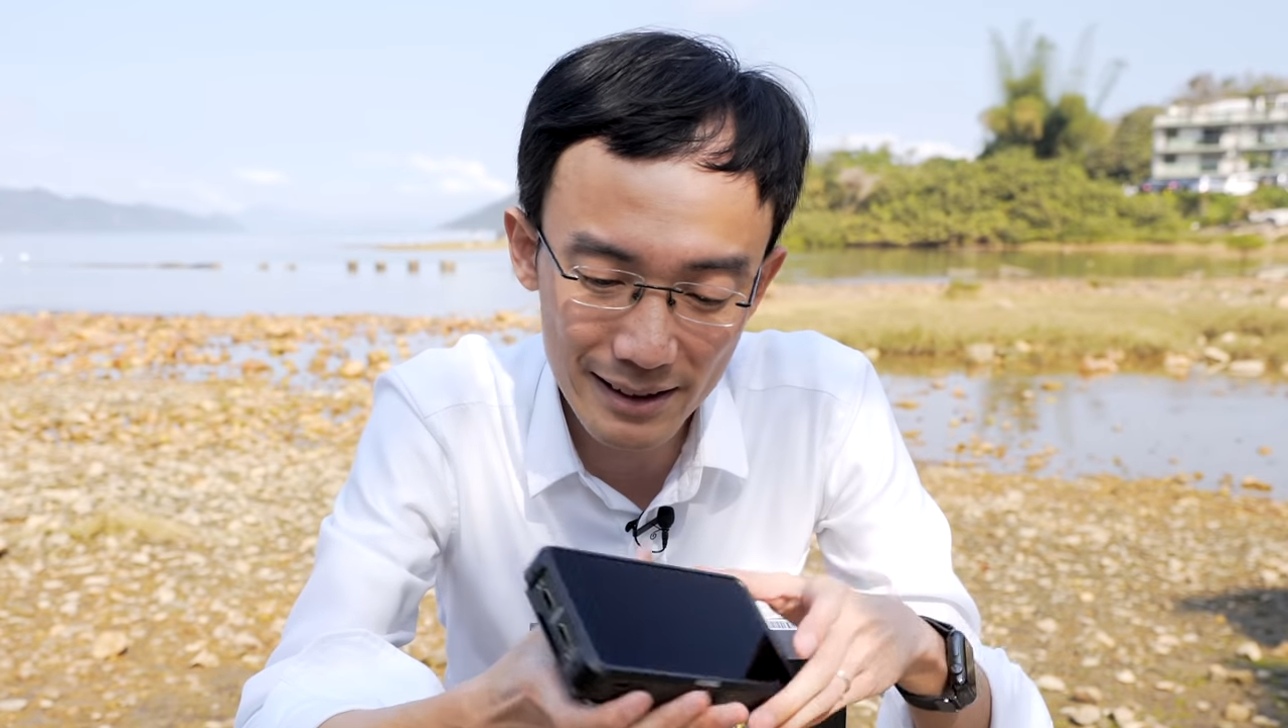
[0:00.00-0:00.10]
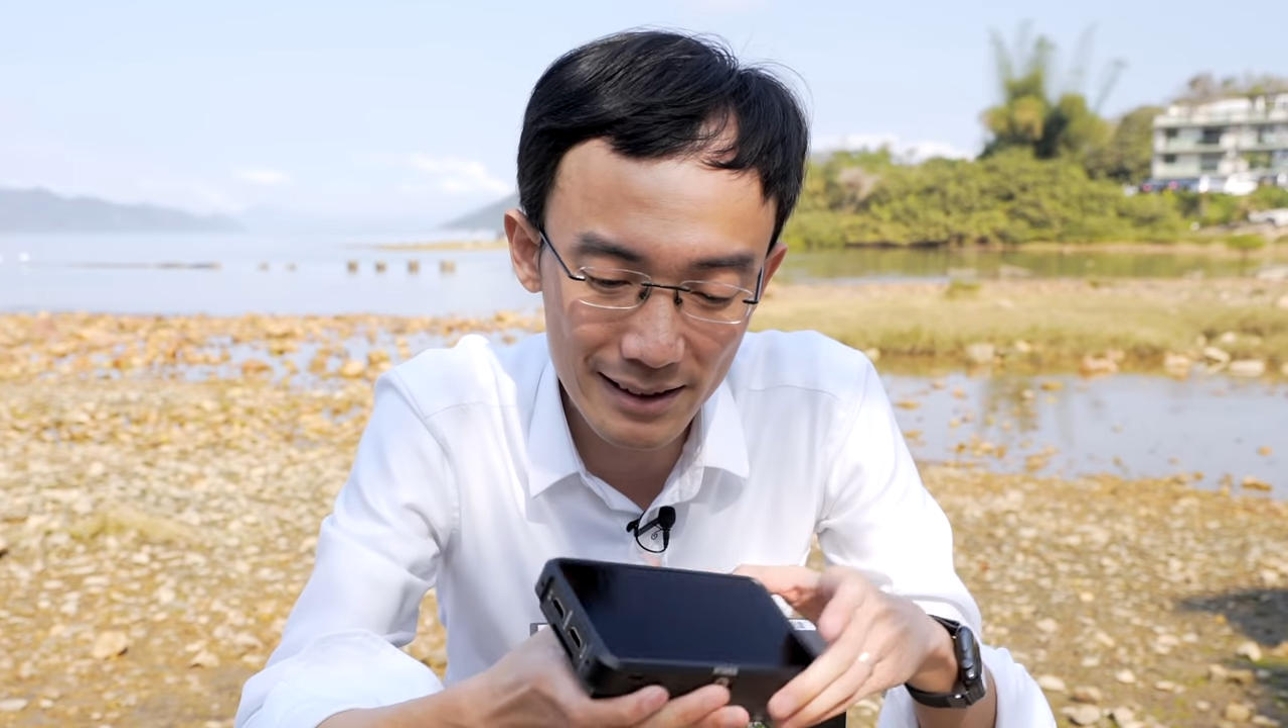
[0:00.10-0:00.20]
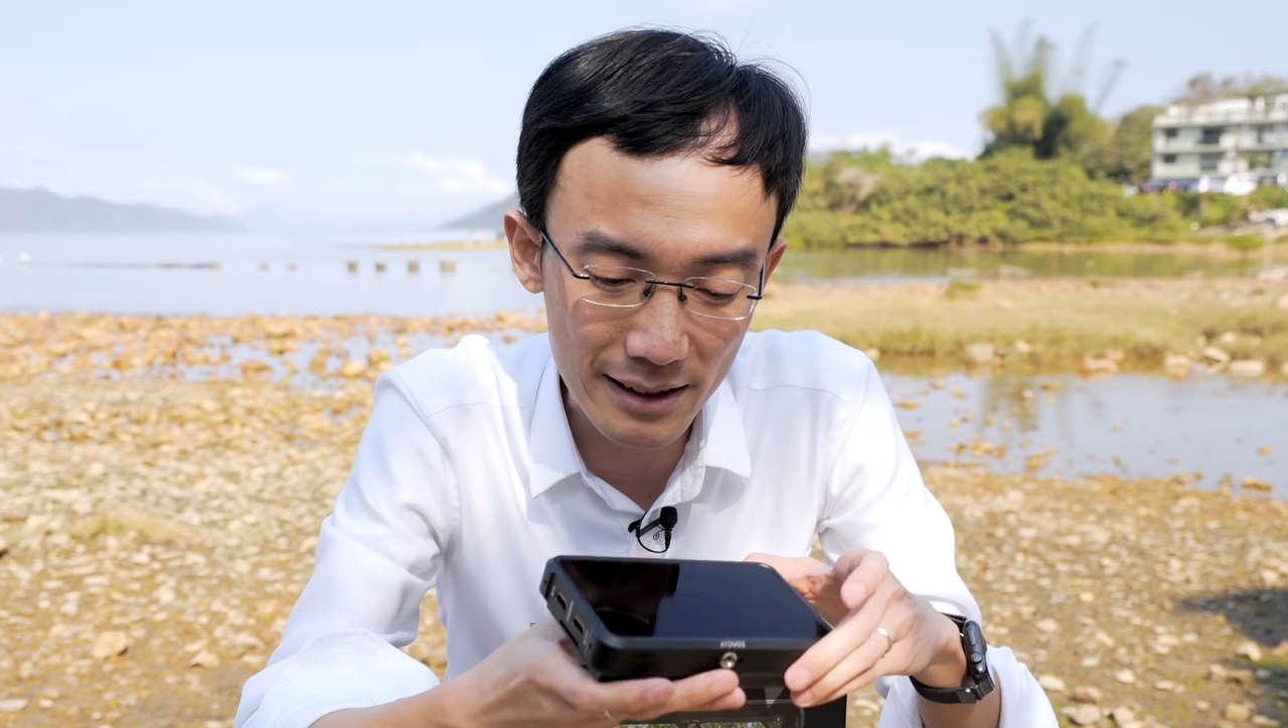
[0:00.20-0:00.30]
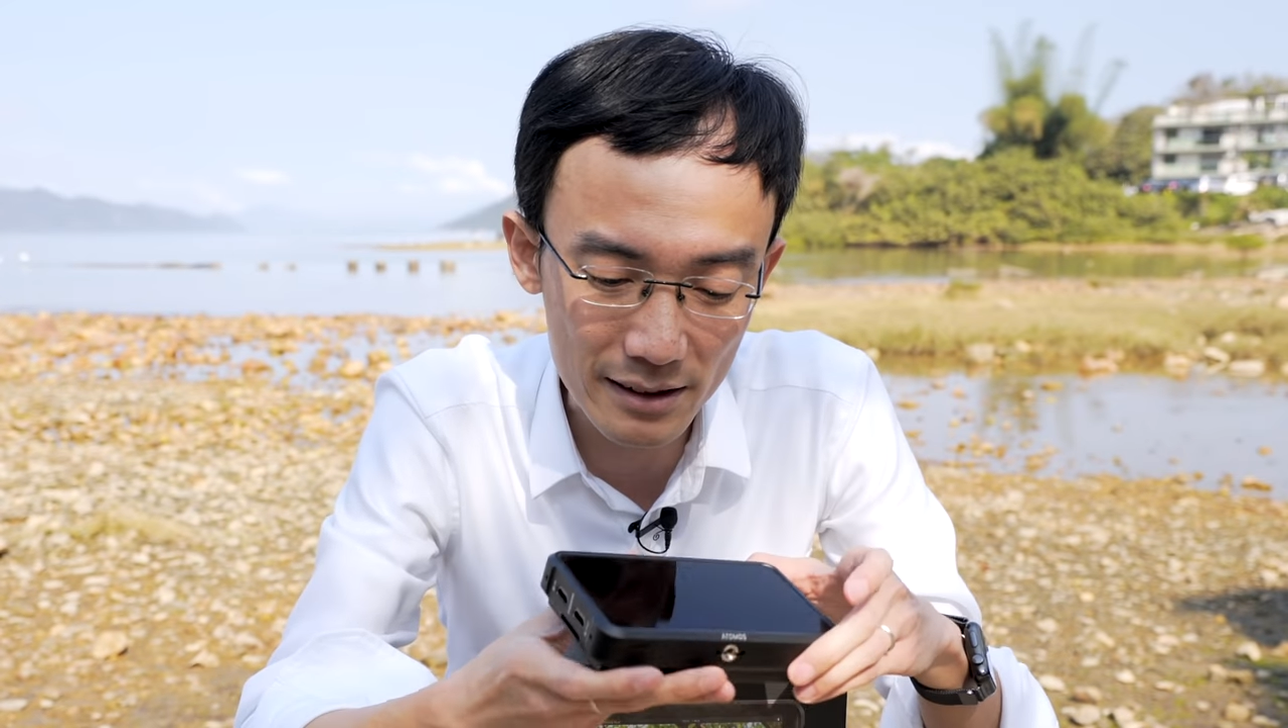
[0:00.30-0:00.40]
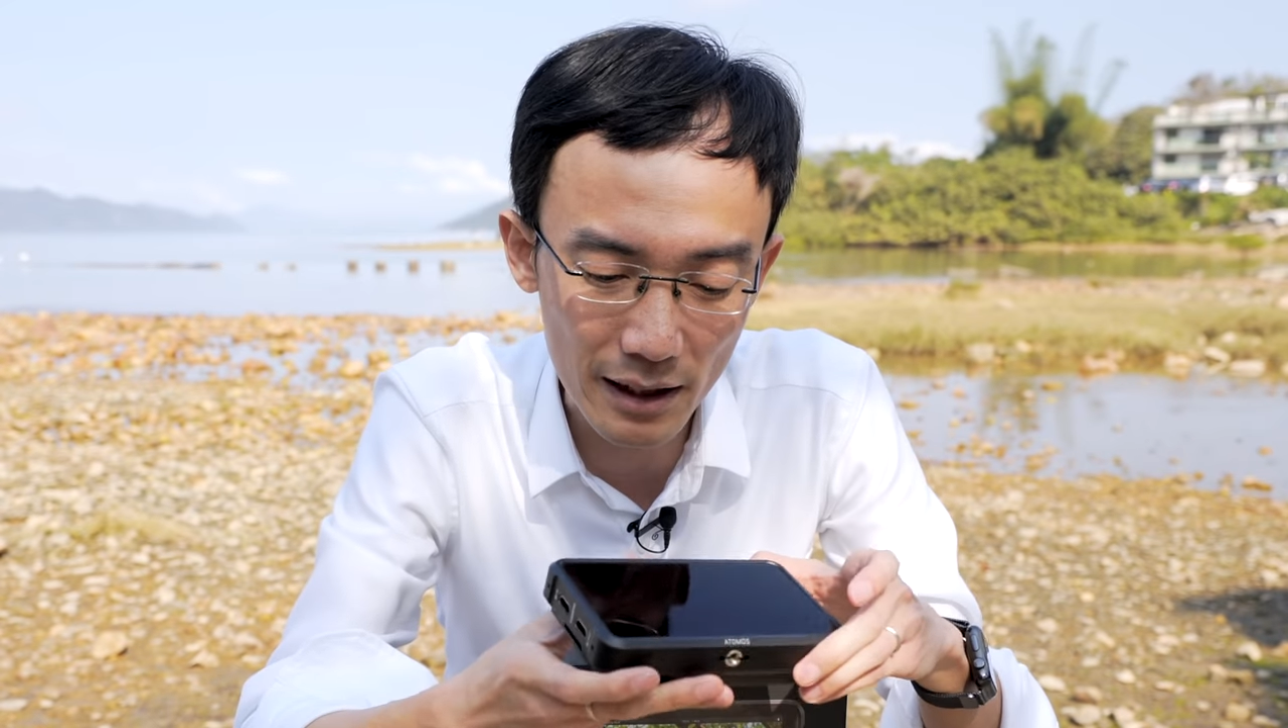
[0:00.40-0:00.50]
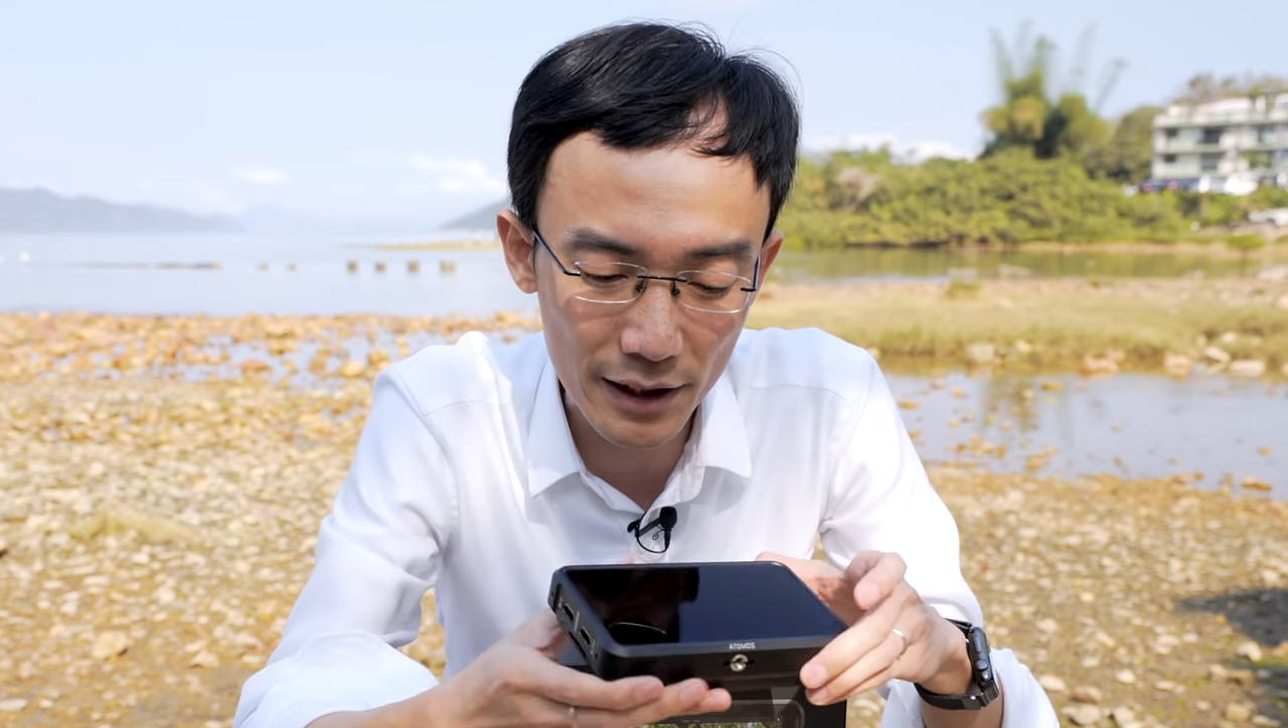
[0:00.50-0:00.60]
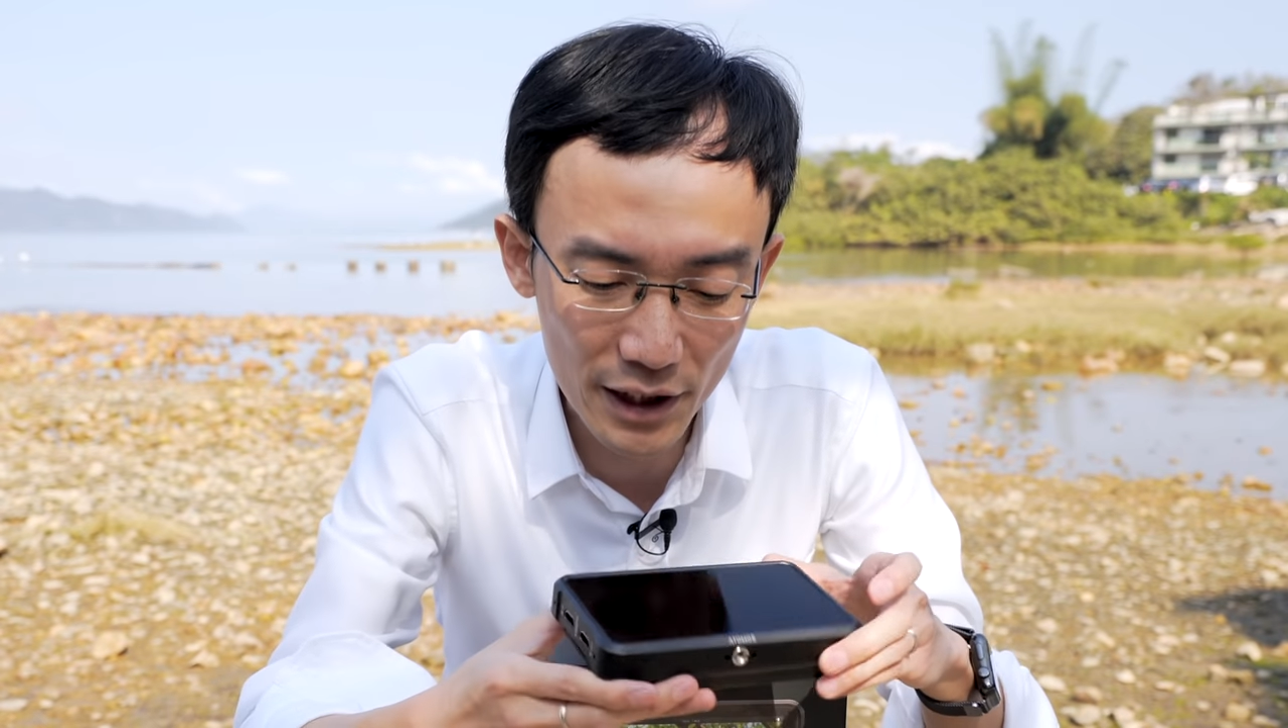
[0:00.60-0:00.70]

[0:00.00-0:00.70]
this is a